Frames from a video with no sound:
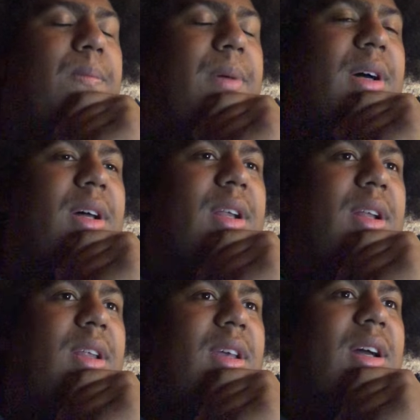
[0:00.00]
But
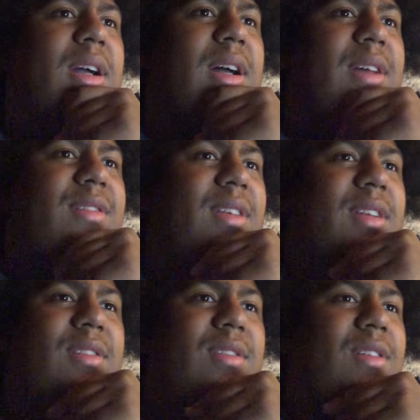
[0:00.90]
yeah, guys,
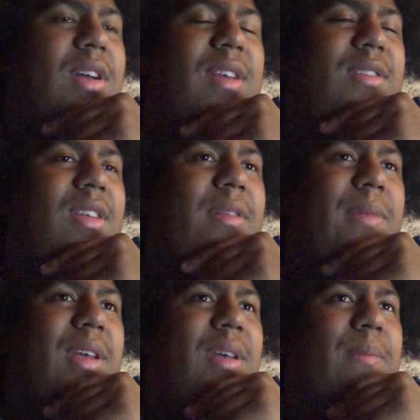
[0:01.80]
it's crazy to
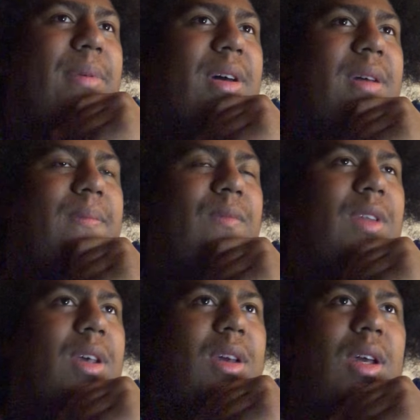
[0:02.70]
me, but
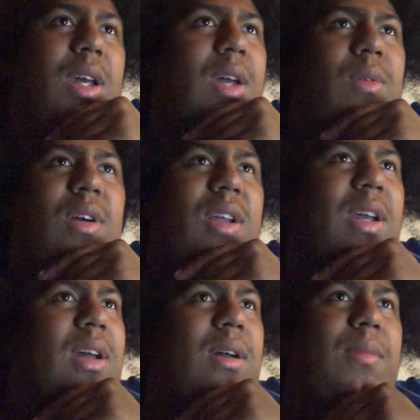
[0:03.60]
hey, we're gonna
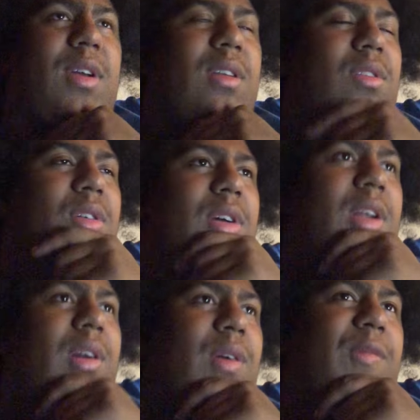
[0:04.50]
get. I'm gonna get through
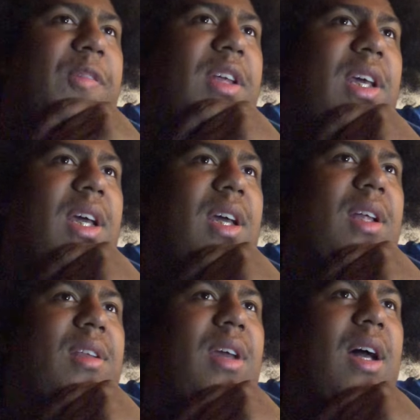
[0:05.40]
it, hopefully,
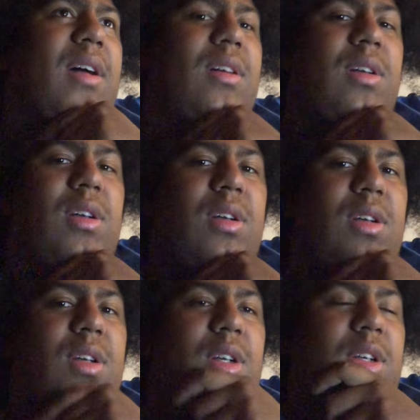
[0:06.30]
and yeah.
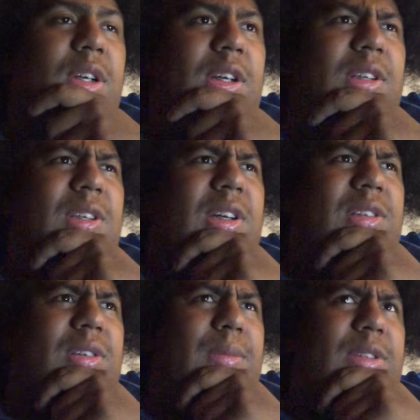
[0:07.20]
See,
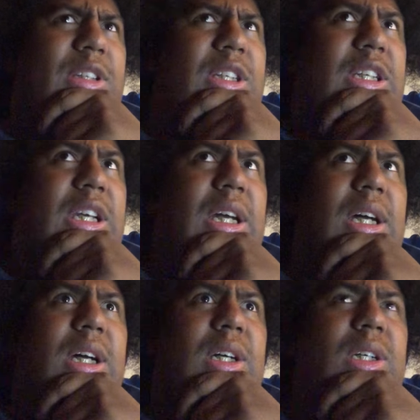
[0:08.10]
that's something.
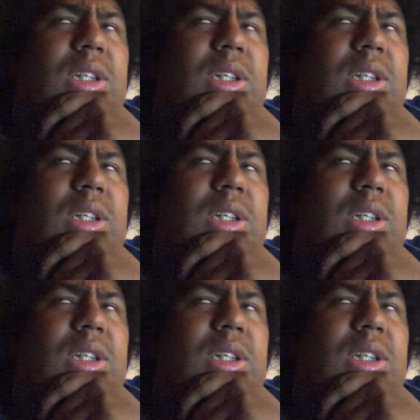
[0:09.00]
Yeah.